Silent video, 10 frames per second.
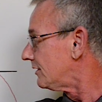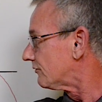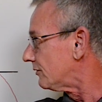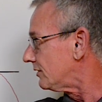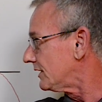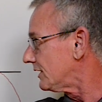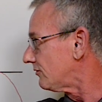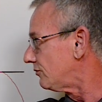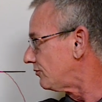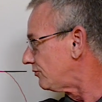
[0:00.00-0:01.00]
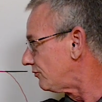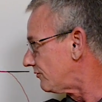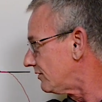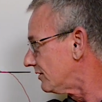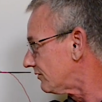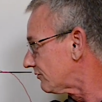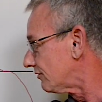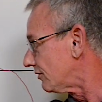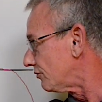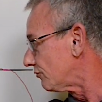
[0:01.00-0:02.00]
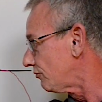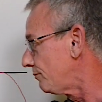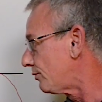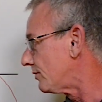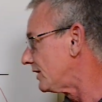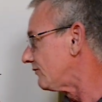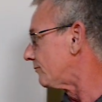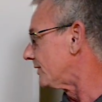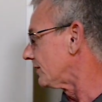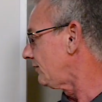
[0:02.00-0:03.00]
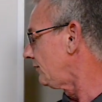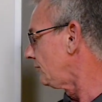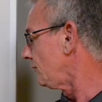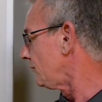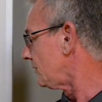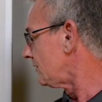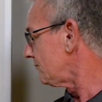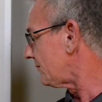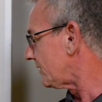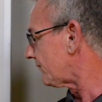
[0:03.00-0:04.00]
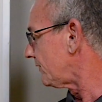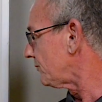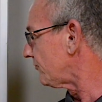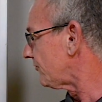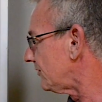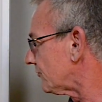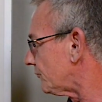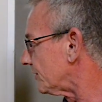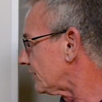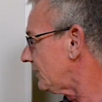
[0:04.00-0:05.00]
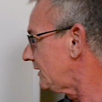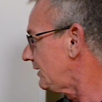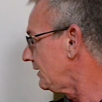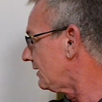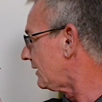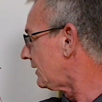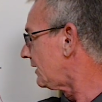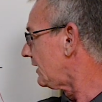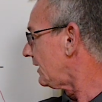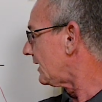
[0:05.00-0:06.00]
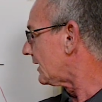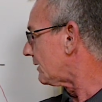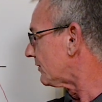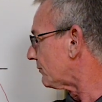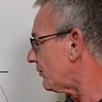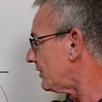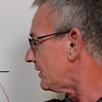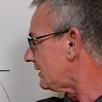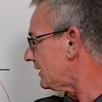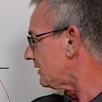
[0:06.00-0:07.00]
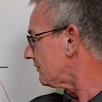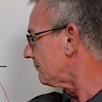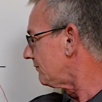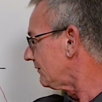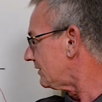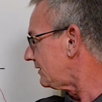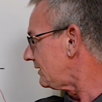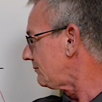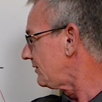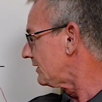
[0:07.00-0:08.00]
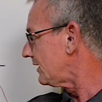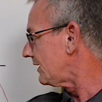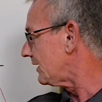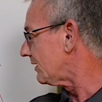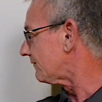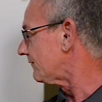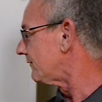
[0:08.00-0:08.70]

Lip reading: So all I have to do is use this to go 2.8 for my Q, my frequency is 1K, and I'm going to bring it down 1.5 dB.